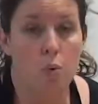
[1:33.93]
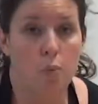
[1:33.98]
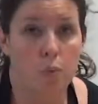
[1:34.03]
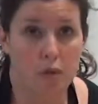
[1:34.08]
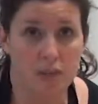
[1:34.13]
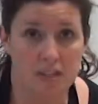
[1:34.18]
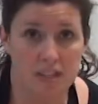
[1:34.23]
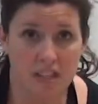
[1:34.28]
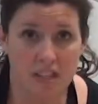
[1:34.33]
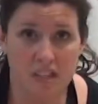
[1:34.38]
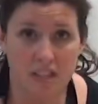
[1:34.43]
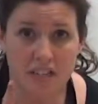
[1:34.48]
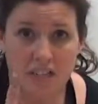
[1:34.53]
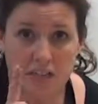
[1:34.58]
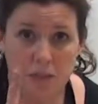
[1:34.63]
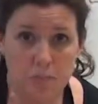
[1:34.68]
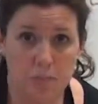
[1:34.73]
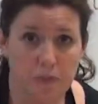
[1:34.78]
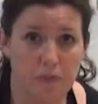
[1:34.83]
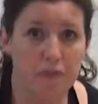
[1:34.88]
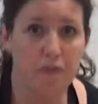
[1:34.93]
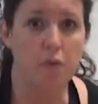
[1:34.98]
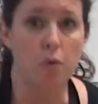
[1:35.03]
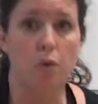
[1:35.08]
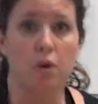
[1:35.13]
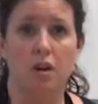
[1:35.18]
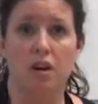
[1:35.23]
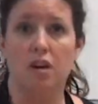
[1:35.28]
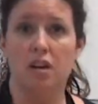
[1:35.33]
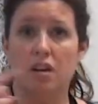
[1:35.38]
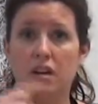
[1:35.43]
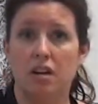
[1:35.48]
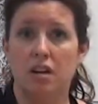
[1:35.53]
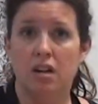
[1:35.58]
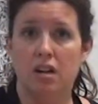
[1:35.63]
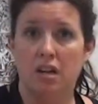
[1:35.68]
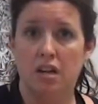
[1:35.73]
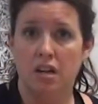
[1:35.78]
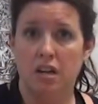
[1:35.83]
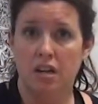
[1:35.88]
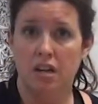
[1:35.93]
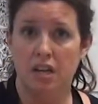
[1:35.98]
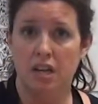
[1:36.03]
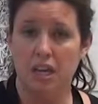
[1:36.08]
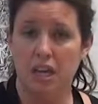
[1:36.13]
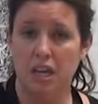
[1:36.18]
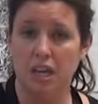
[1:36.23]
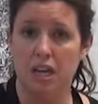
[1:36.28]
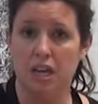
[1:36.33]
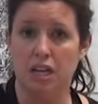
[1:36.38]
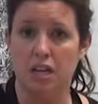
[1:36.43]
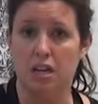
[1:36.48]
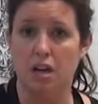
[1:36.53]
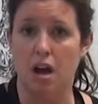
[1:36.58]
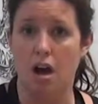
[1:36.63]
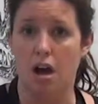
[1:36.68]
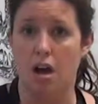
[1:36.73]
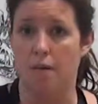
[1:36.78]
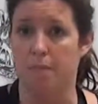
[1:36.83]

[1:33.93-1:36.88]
We did these before in